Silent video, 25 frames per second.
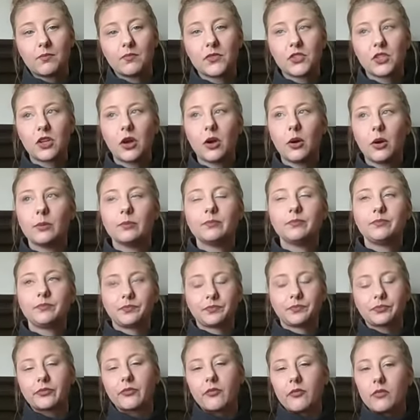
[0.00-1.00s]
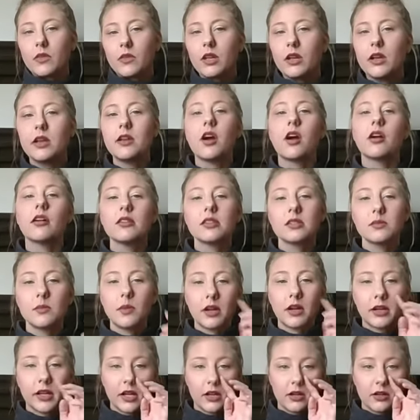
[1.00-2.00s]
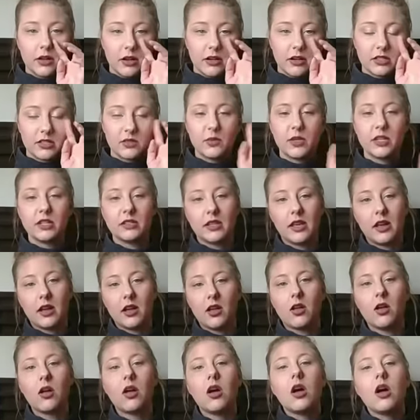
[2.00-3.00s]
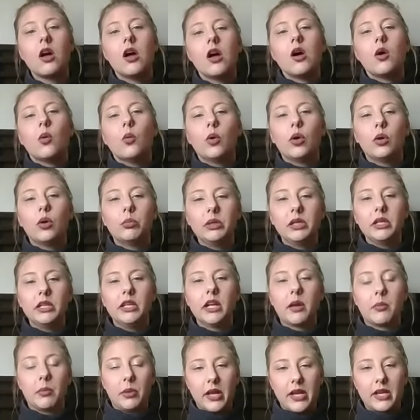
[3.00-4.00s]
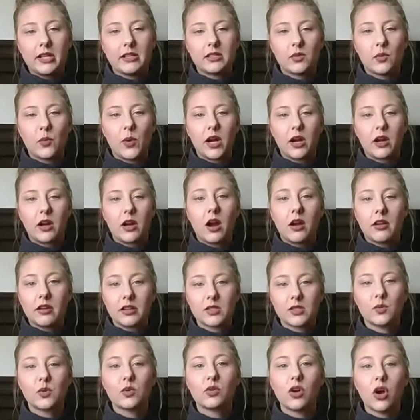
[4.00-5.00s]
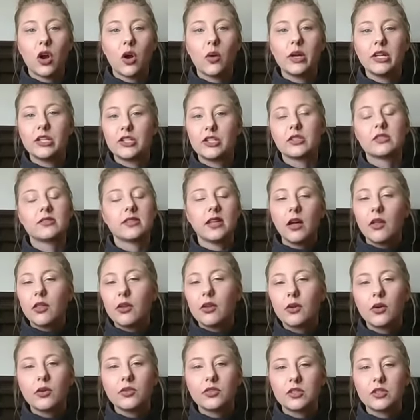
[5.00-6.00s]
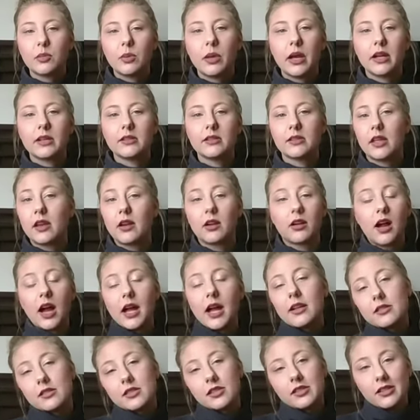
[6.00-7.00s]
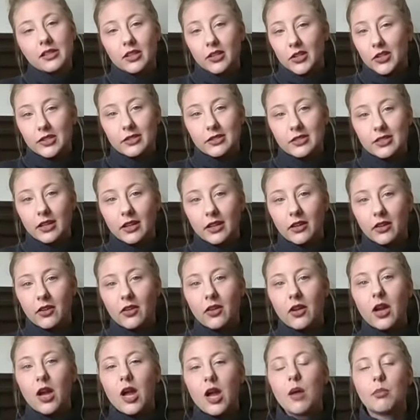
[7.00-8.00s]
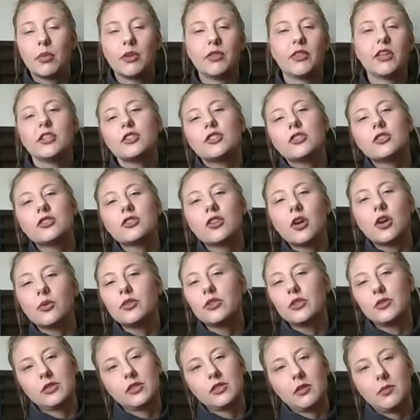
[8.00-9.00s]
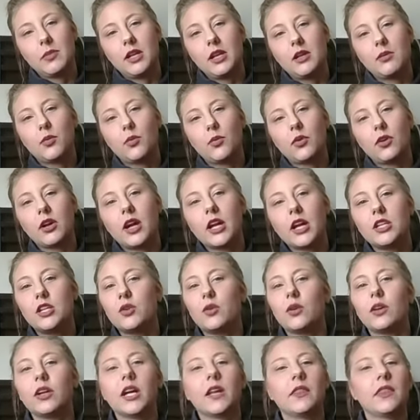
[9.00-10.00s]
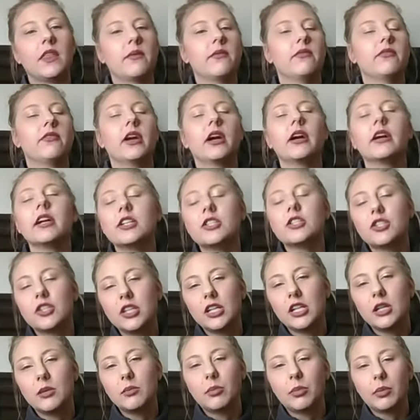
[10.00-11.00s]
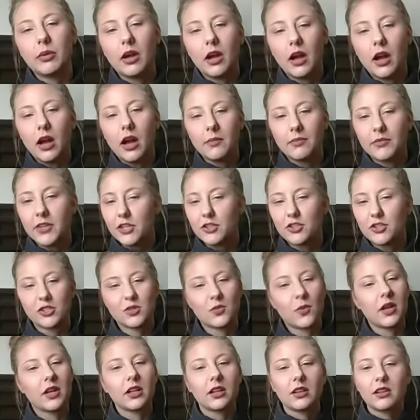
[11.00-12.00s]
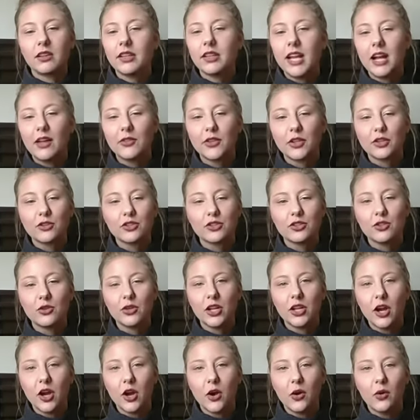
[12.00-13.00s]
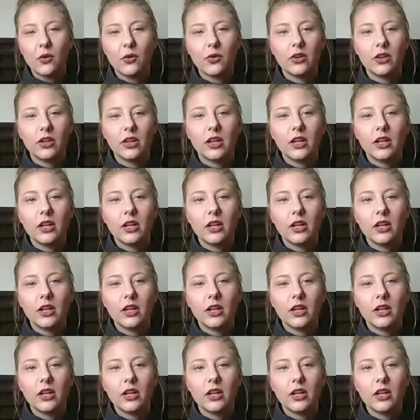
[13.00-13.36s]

So an artist market or an artist resale will be a place where artists will go and just sell their old supplies that are honestly good still, but they just don't use them anymore. And you can get them very cheap. They just want to clean out their studio.